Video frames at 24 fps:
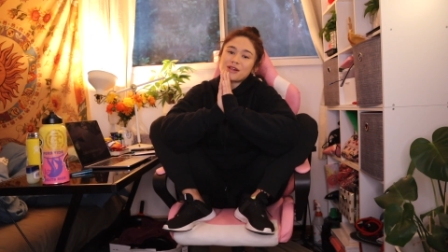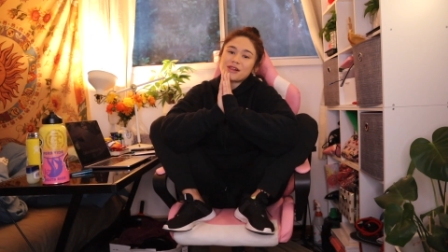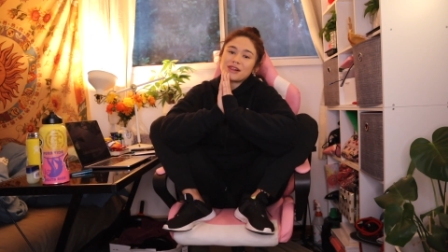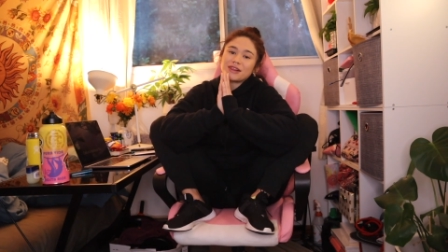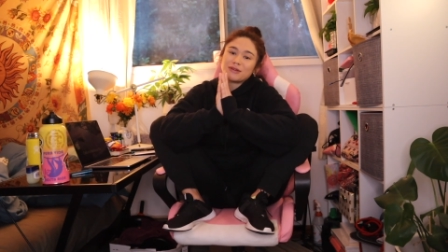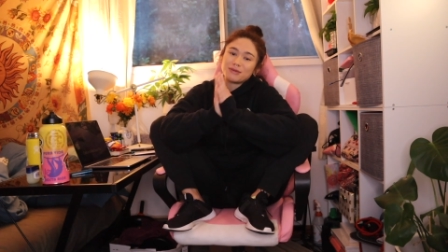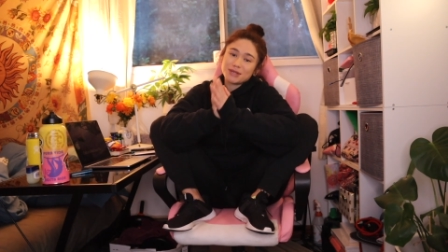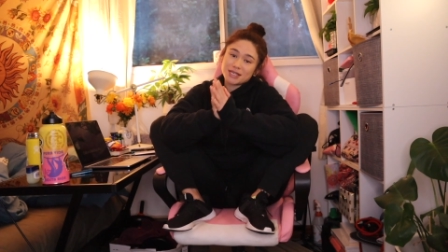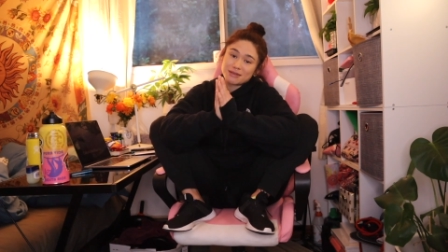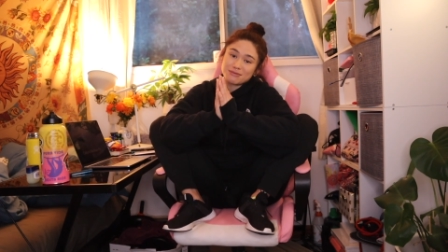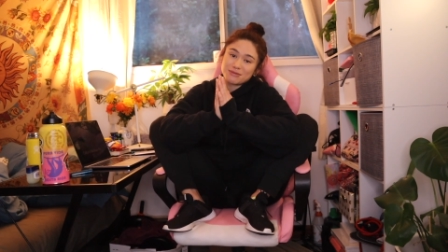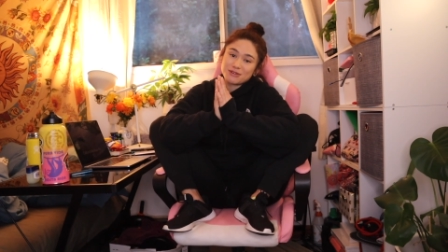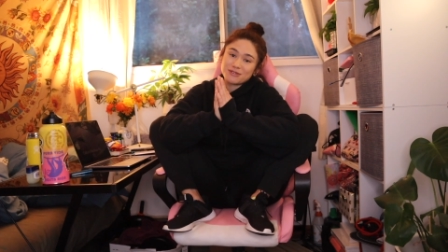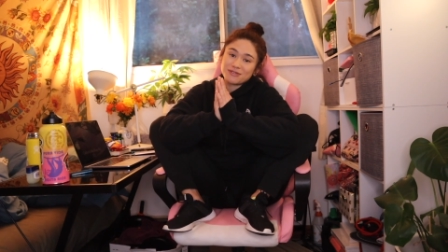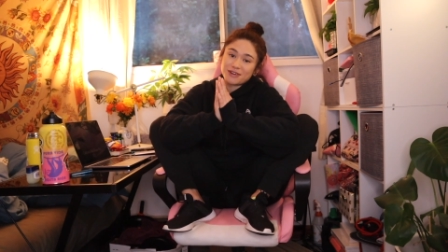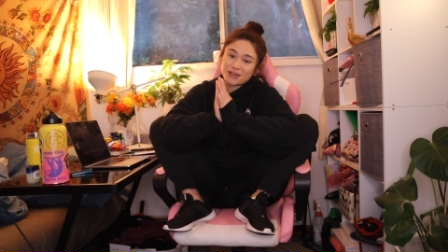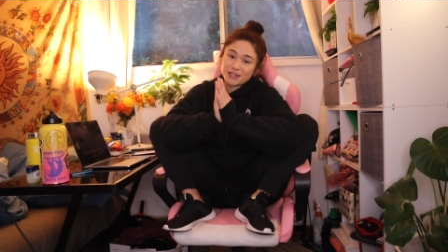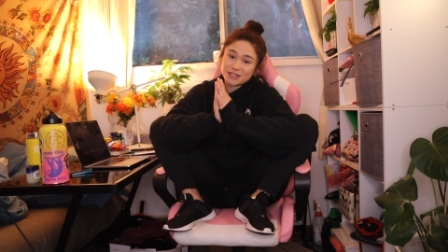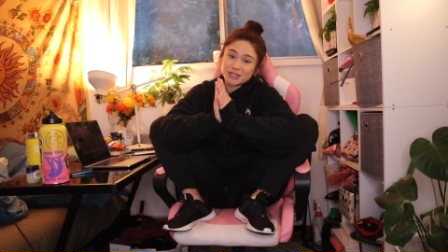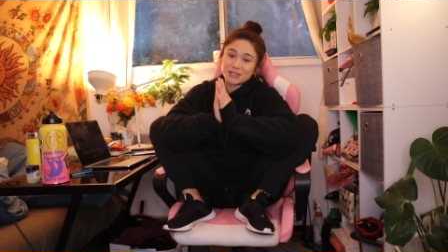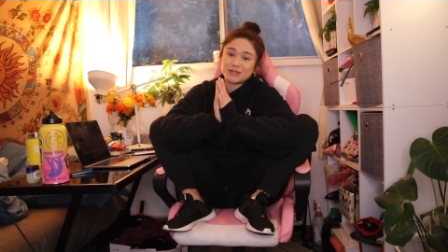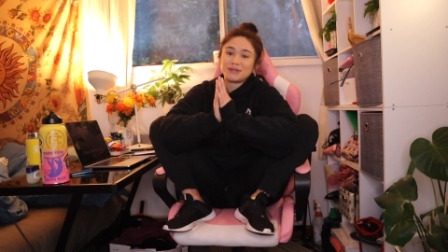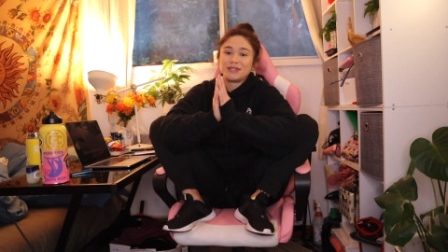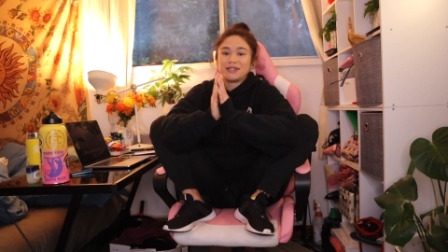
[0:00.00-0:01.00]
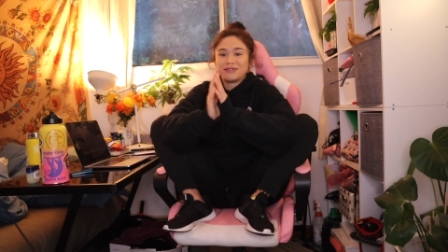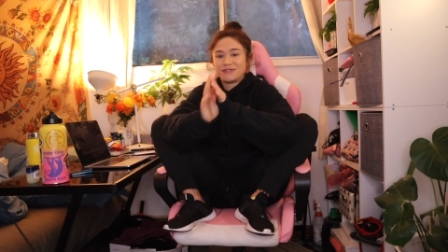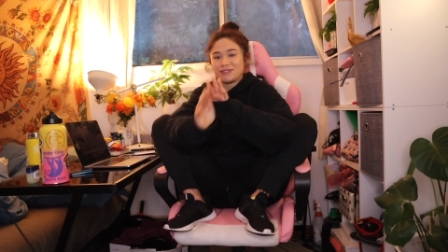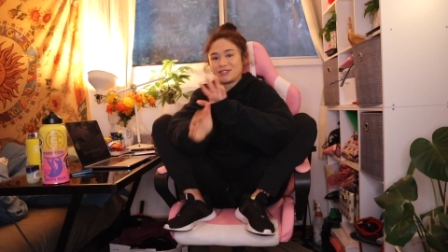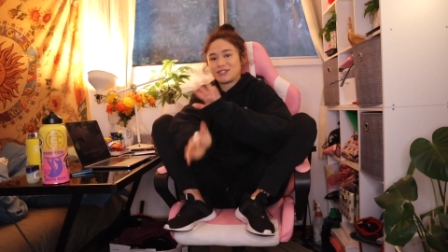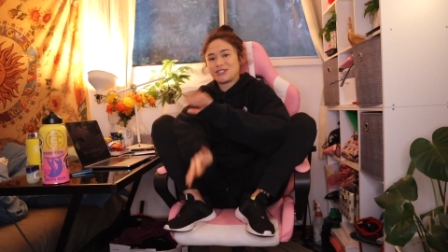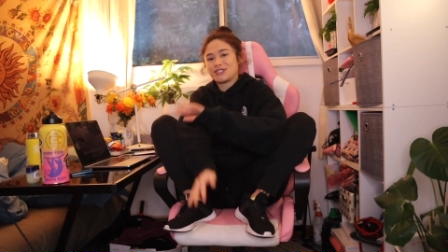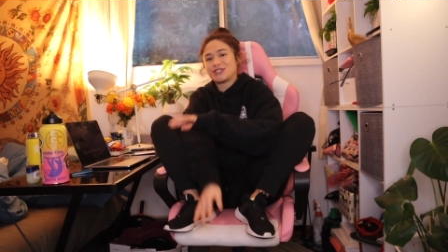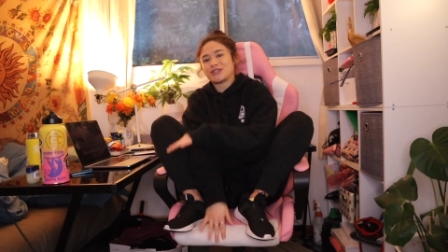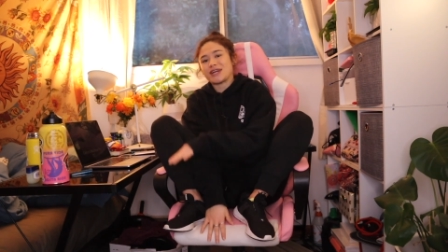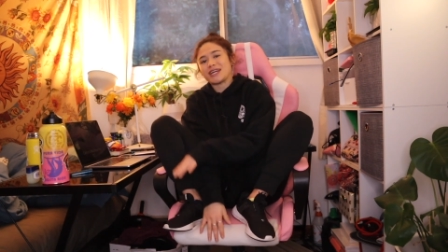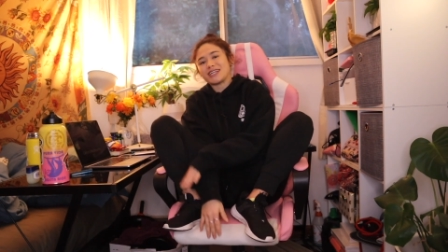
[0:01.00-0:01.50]
we can move on to a different
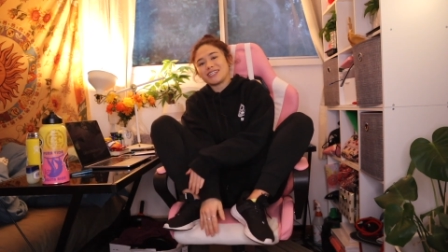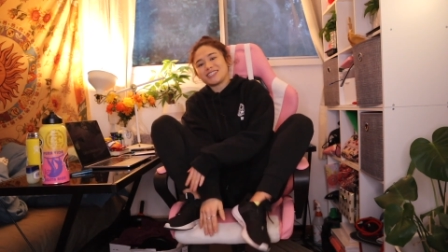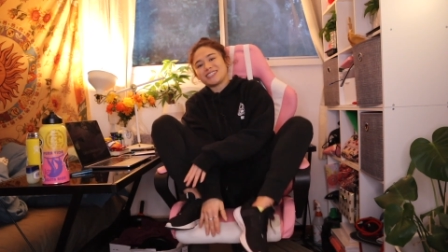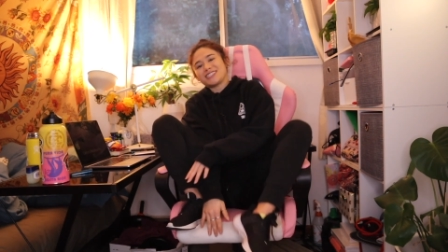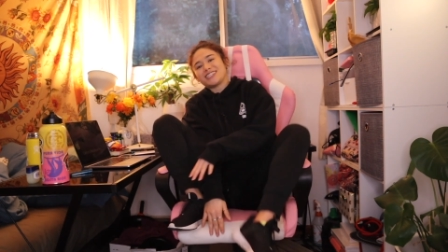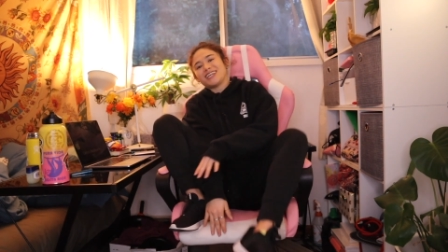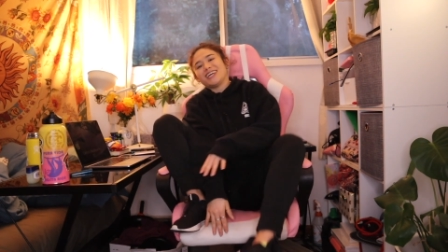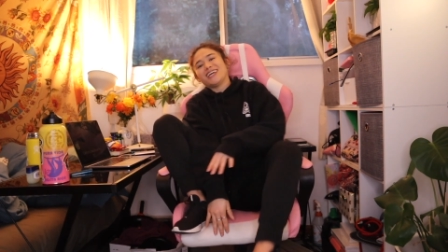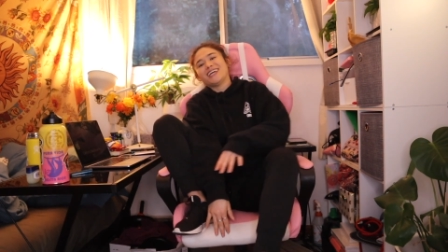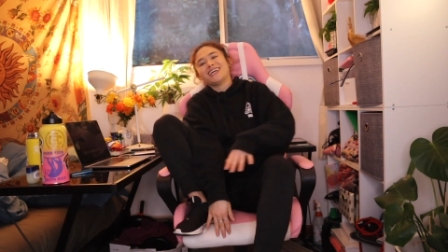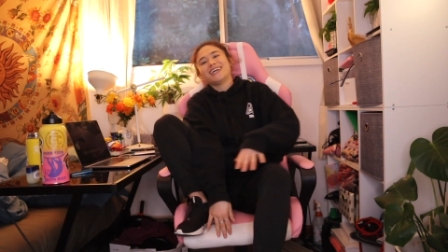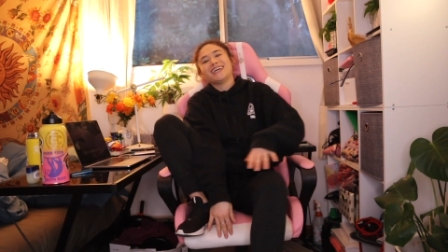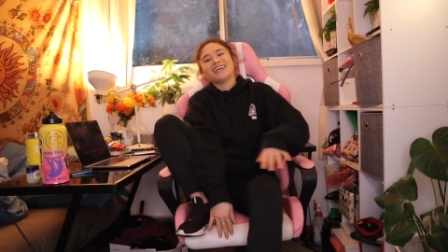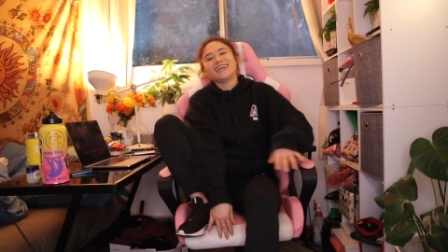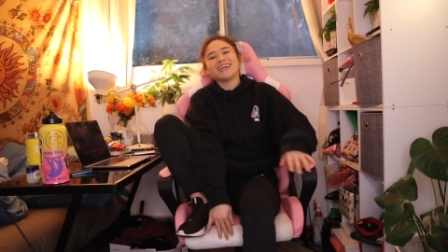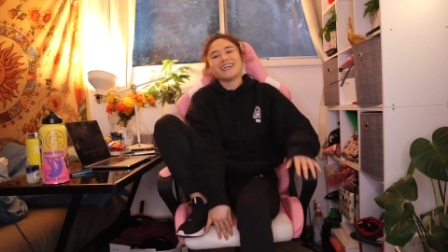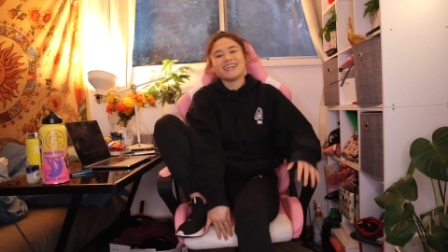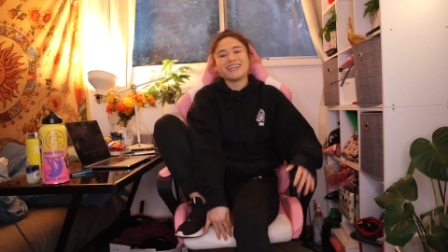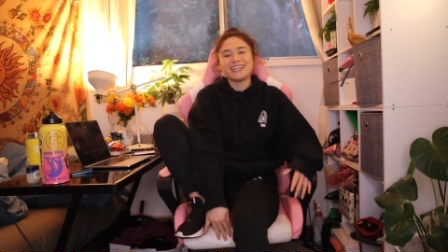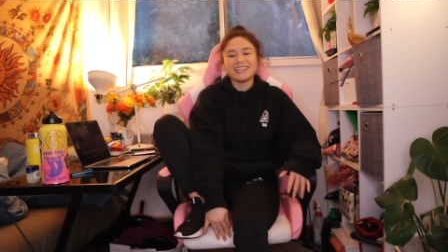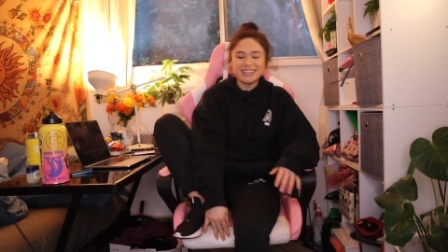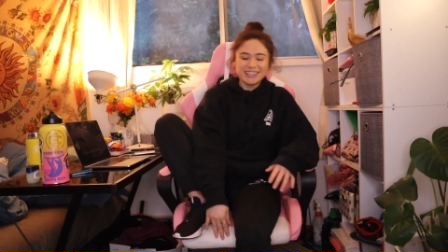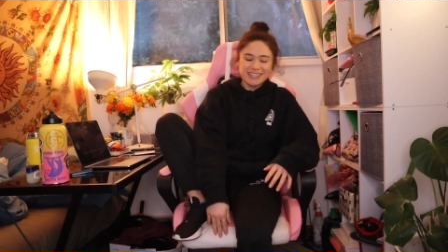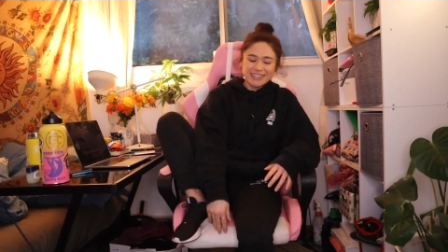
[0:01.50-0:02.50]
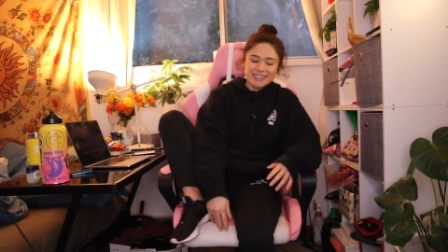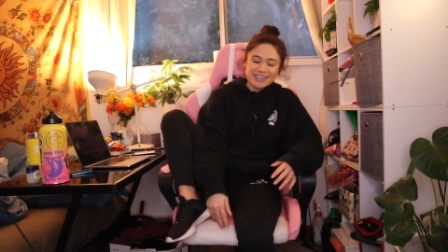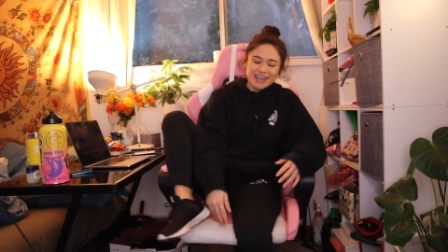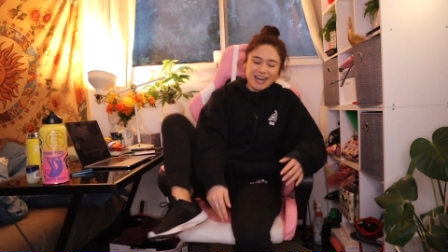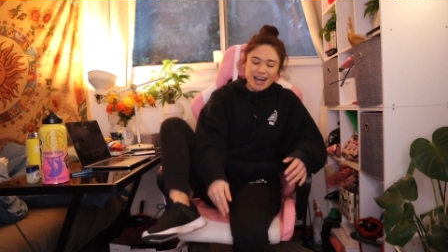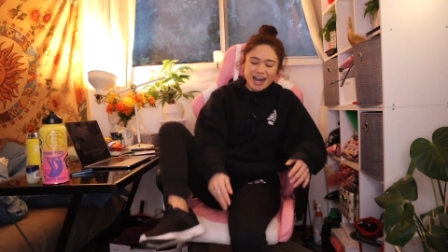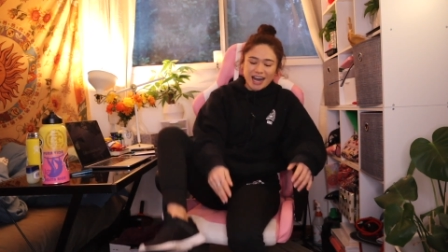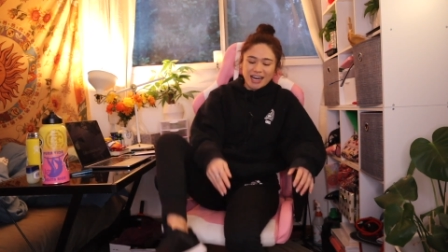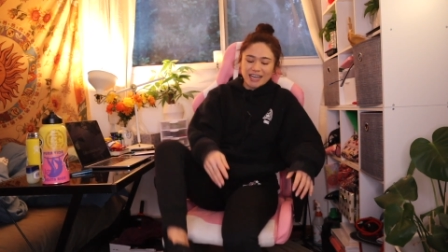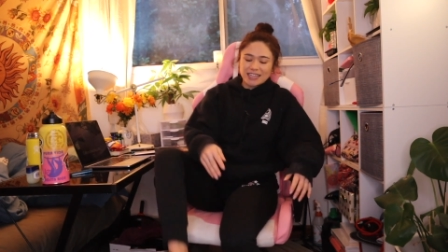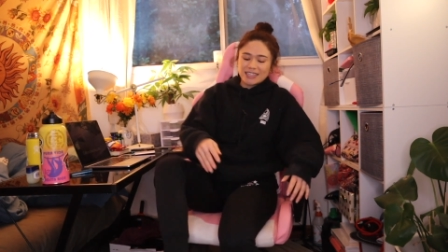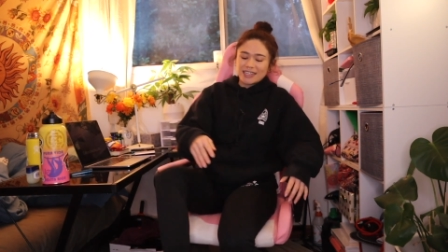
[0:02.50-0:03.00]
stretch.
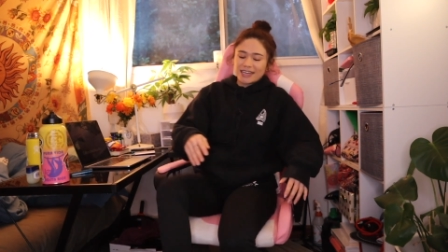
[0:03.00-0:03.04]
I